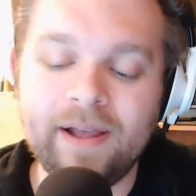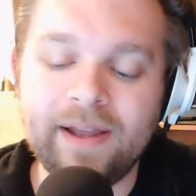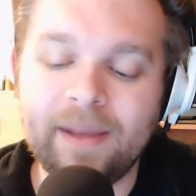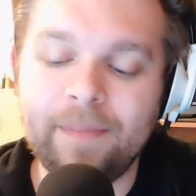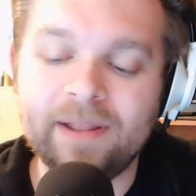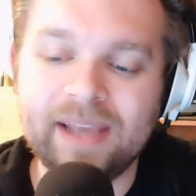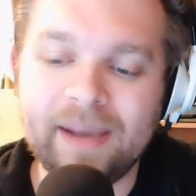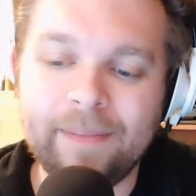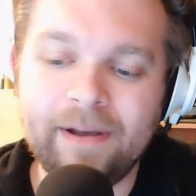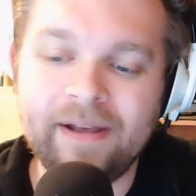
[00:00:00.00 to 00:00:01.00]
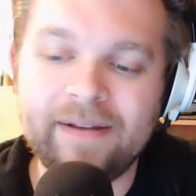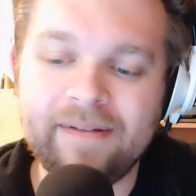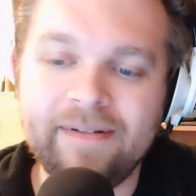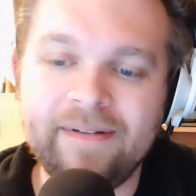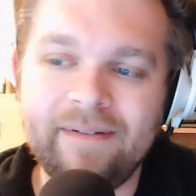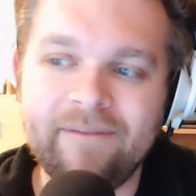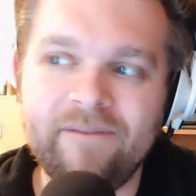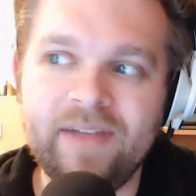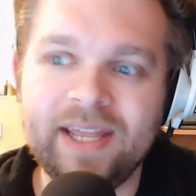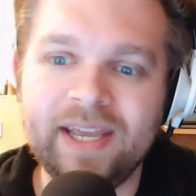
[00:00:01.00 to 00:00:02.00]
bought the iPod
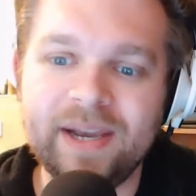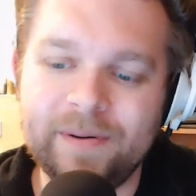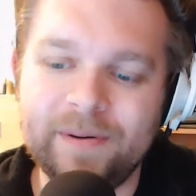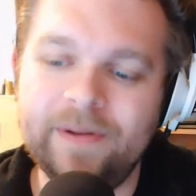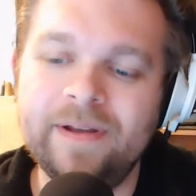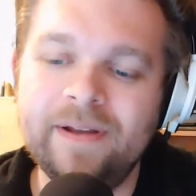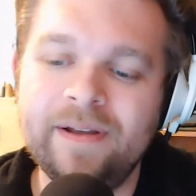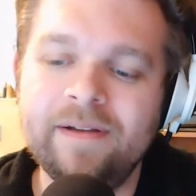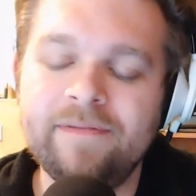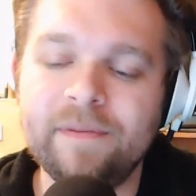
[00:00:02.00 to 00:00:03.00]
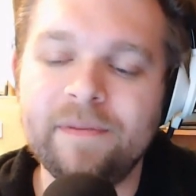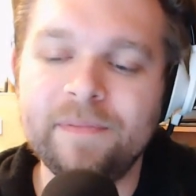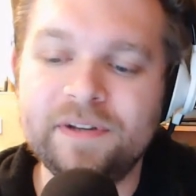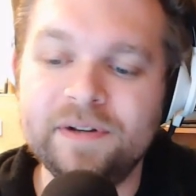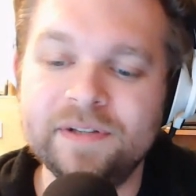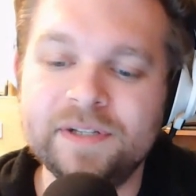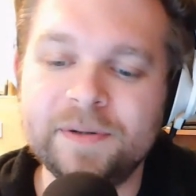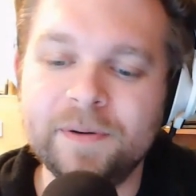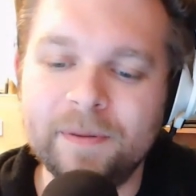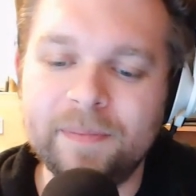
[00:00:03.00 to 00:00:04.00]
Video from the student
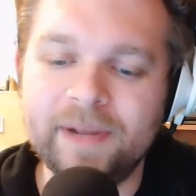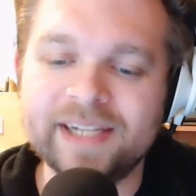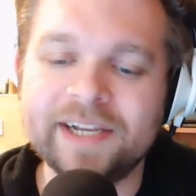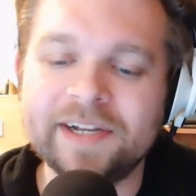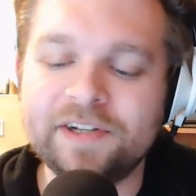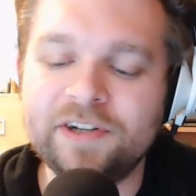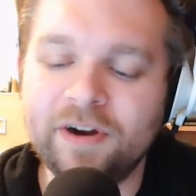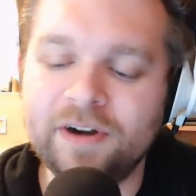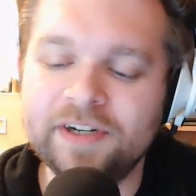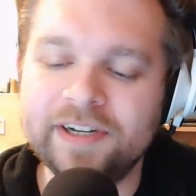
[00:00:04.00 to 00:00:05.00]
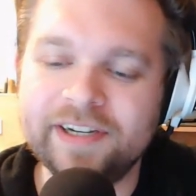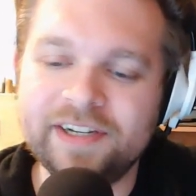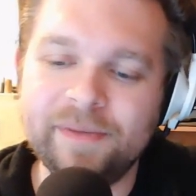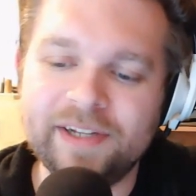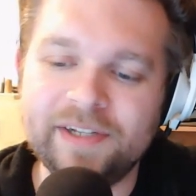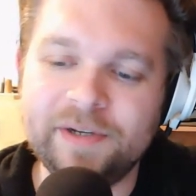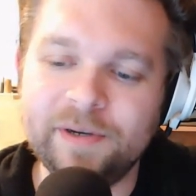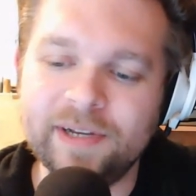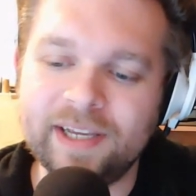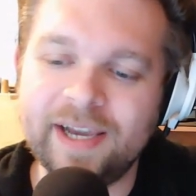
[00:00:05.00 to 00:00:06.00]
store because I could charge it to my
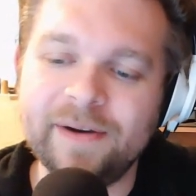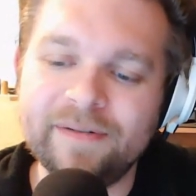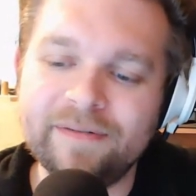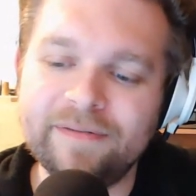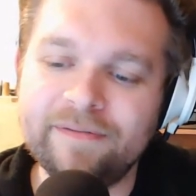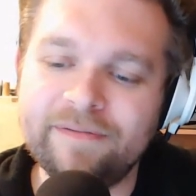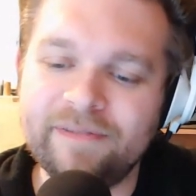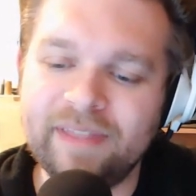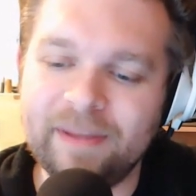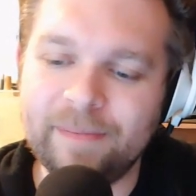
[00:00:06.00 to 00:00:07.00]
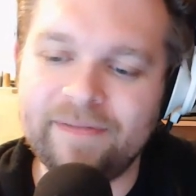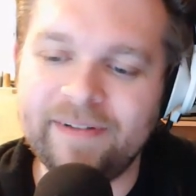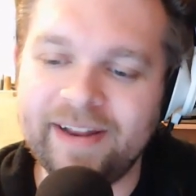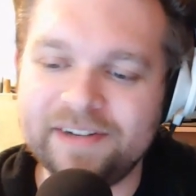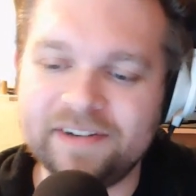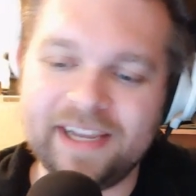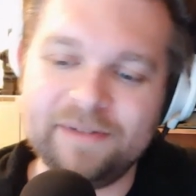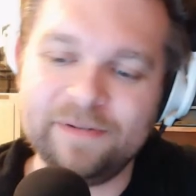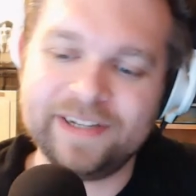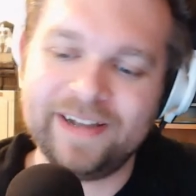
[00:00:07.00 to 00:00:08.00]
student account that my financial
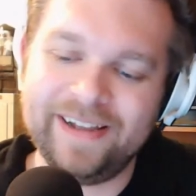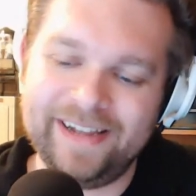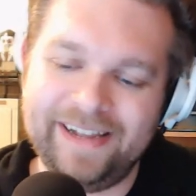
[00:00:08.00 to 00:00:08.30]
aid was on.